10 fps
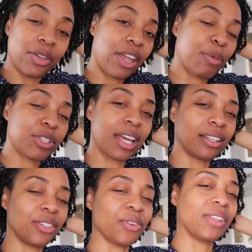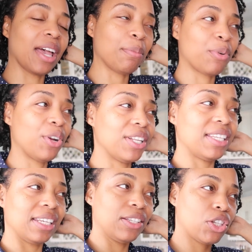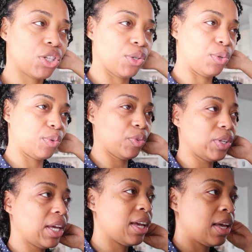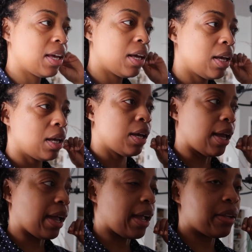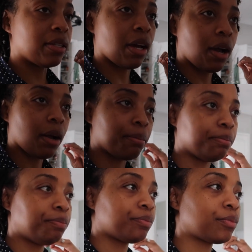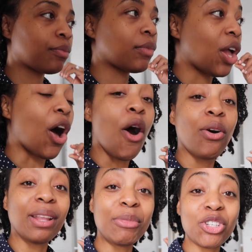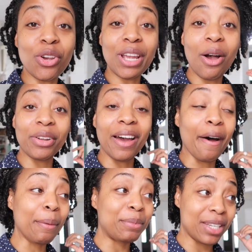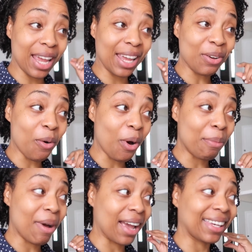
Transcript: So yeah, most likely doing that pretty soon. And Oh, let me show y'all an update on my